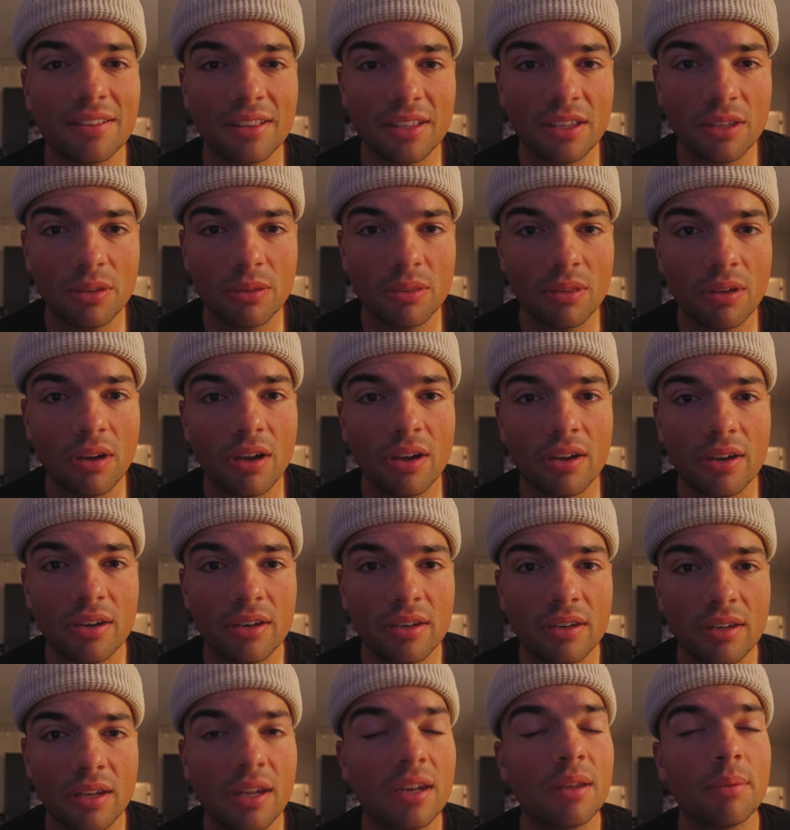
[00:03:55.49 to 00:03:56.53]
like you
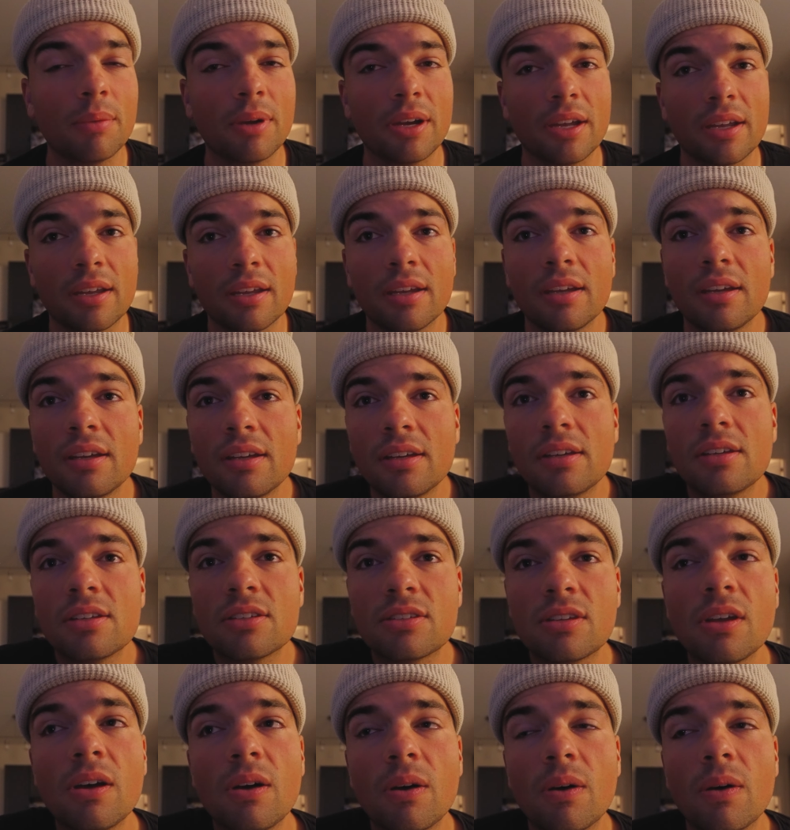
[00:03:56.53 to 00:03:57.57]
thought anyway
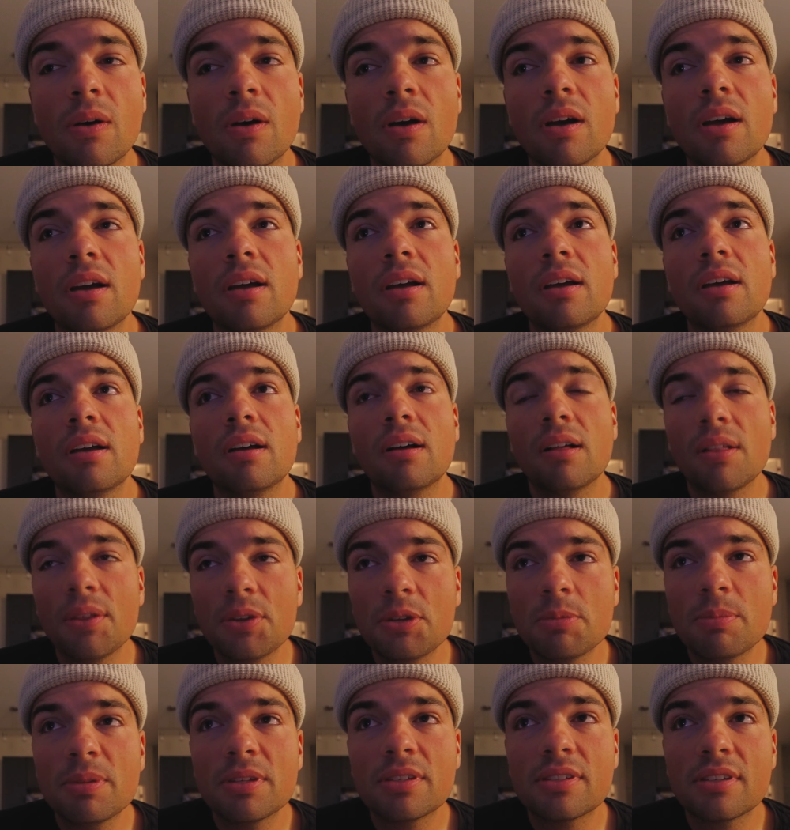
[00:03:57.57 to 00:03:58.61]
so all that
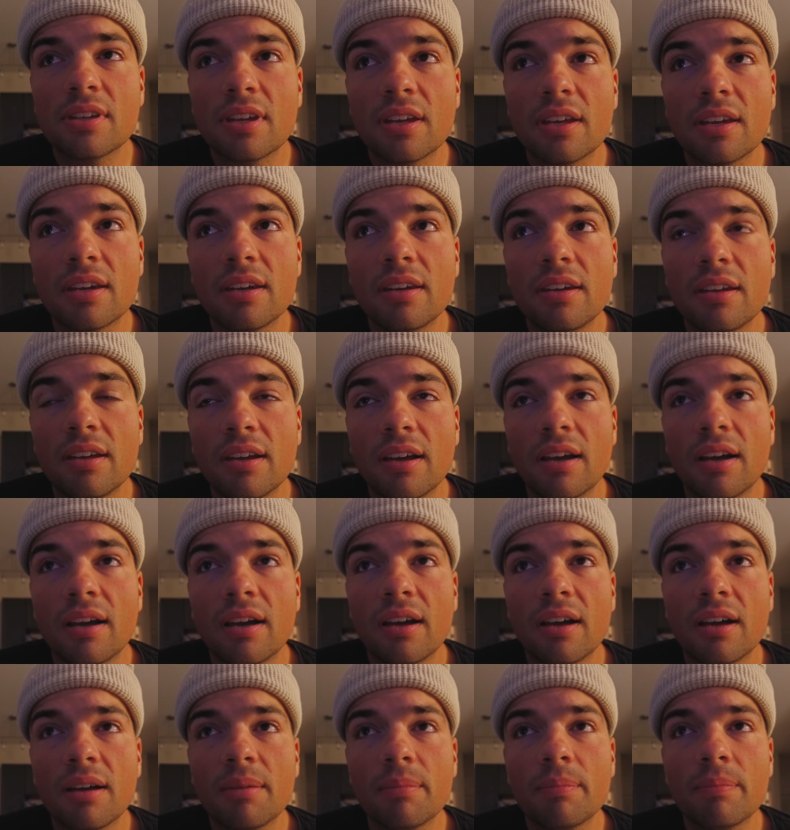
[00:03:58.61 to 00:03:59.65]
to be said
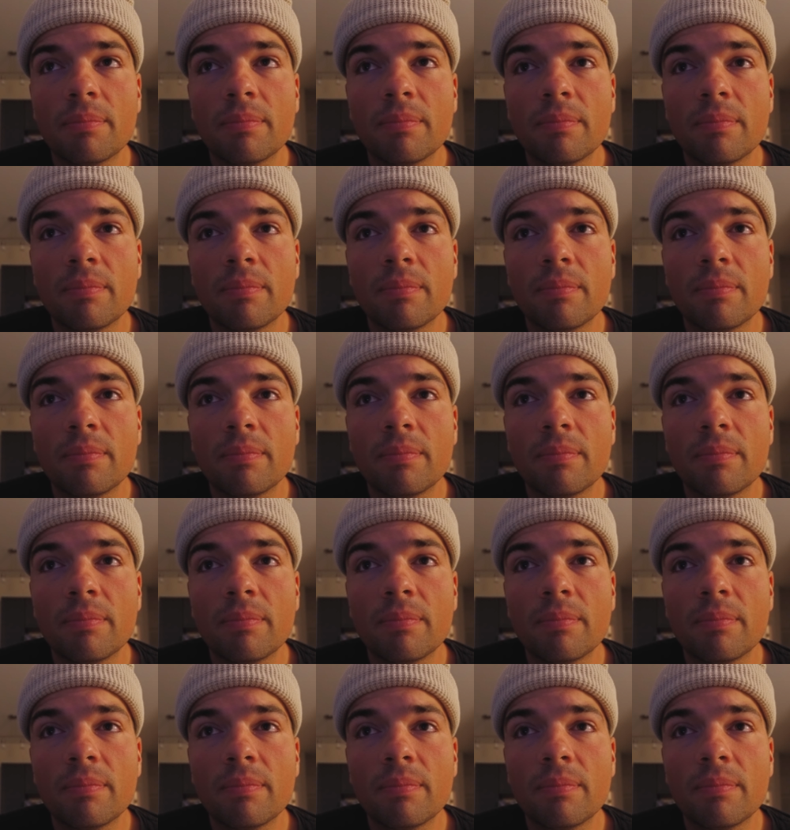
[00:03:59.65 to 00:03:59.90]
um,